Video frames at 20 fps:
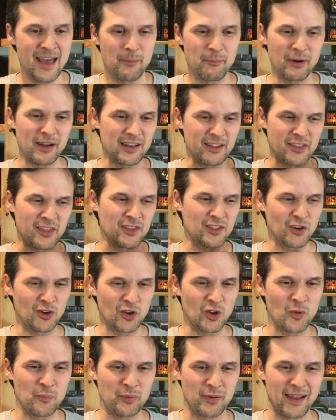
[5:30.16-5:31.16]
but
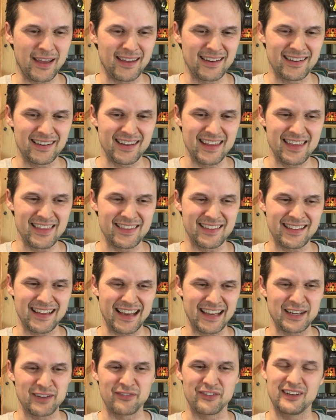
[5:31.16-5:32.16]
solo play at least
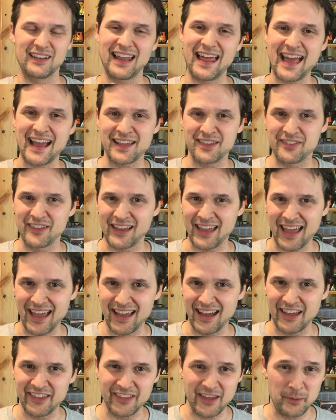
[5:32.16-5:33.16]
kind of lacks the
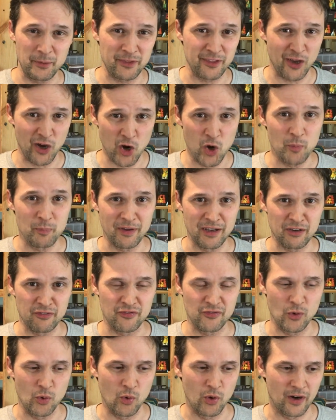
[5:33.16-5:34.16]
chaos I was hoping
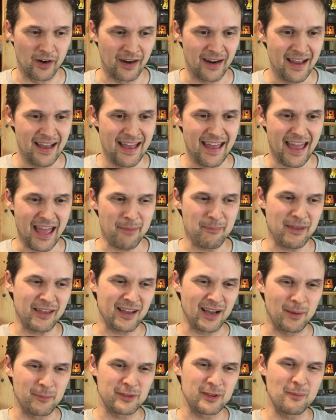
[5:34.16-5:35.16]
for and
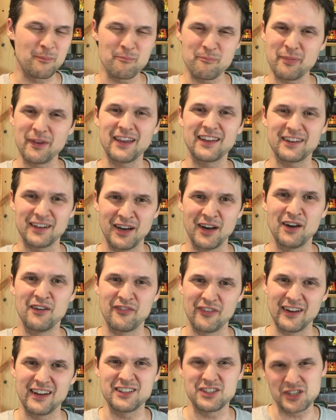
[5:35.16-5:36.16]
becomes a bit
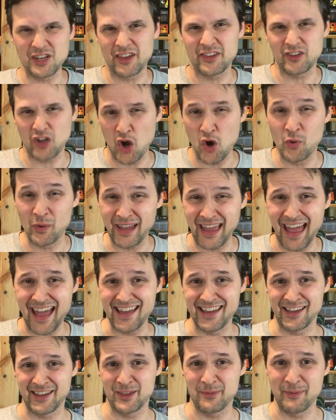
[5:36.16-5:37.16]
of a just
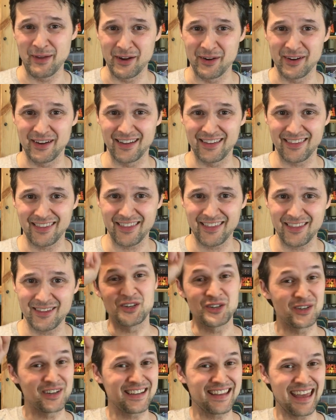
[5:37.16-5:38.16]
okay experience.
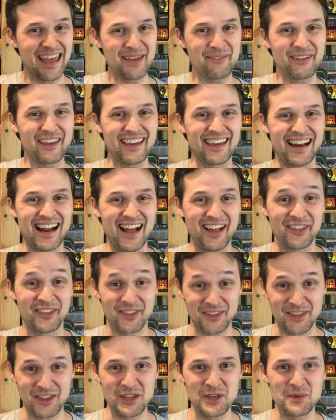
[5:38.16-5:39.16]
Good gaming, and I'll
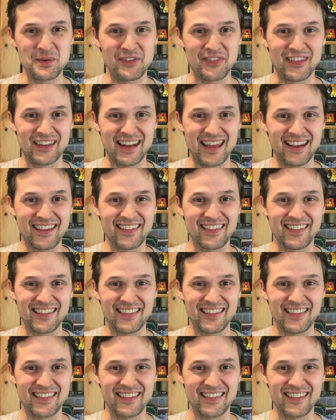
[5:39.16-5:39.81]
see you at the next